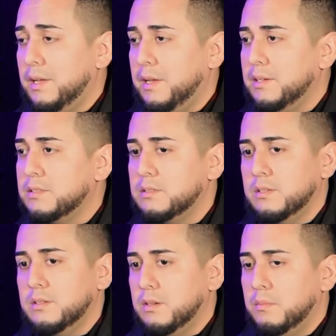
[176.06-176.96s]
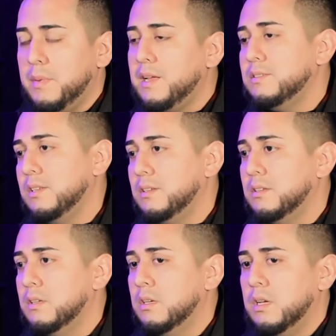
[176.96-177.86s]
It's amazing.
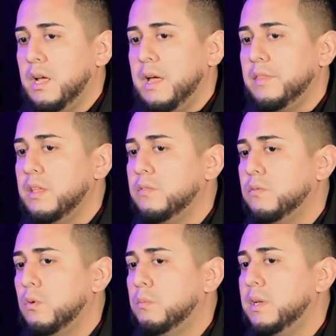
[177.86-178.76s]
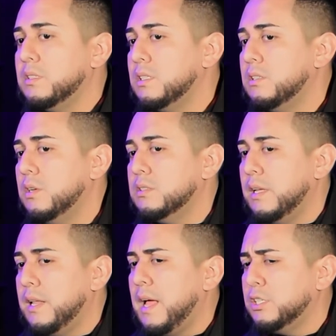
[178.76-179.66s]
And then for me to sit there
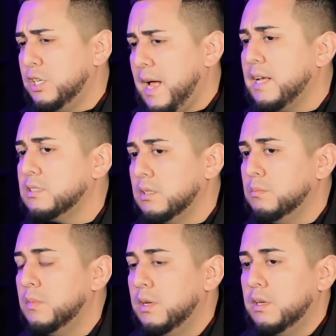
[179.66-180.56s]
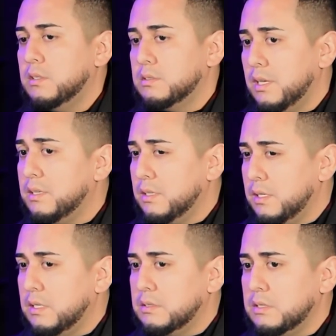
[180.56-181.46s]
and actually ask him, son,
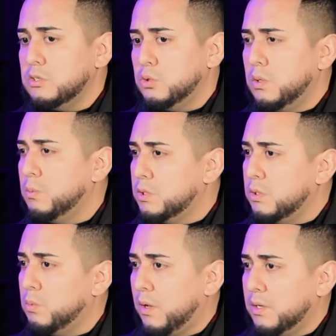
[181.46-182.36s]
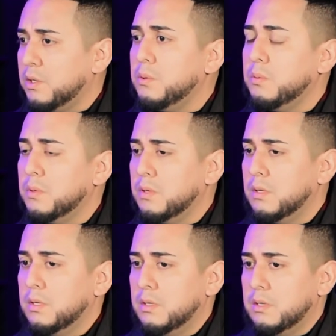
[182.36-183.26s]
is truly what you want to do?
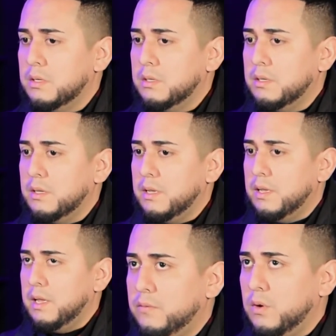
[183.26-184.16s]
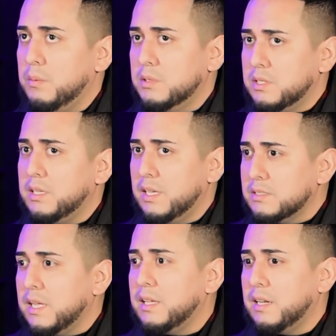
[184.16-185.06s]
And for him to say, yes,
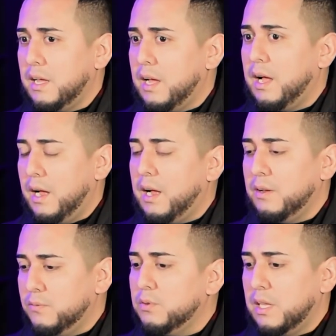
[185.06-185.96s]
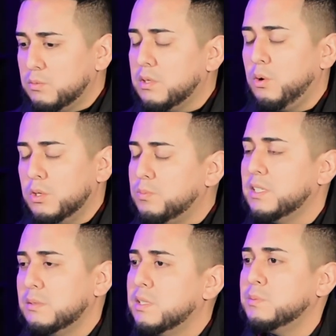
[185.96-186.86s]
Dad, I feel that's what the Lord has
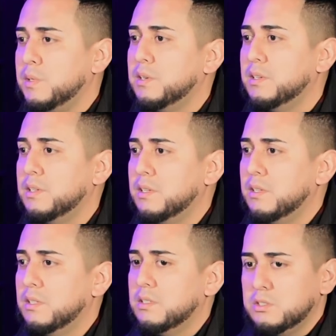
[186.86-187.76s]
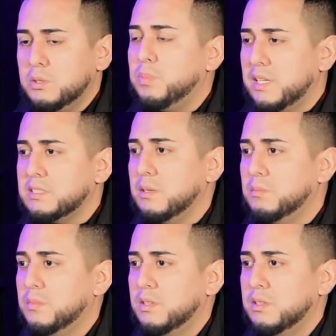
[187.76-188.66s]
placed in my spirit, to bless them.
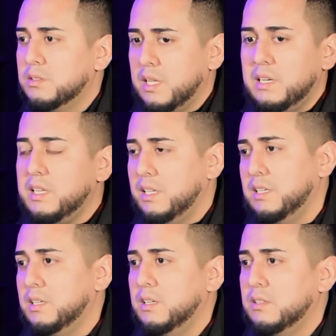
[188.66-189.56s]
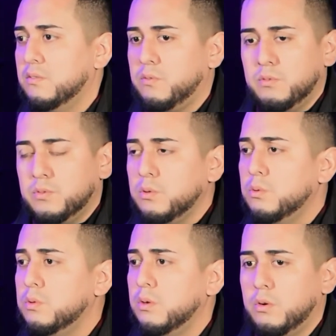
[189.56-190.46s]
They need it for
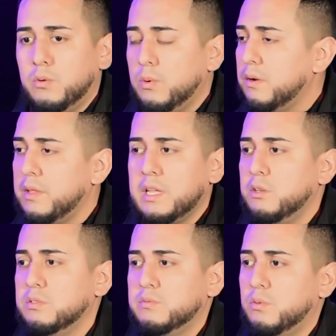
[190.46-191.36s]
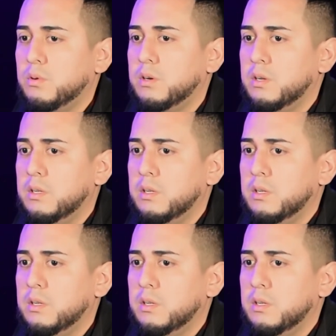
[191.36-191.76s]
food or whatever they can use it for.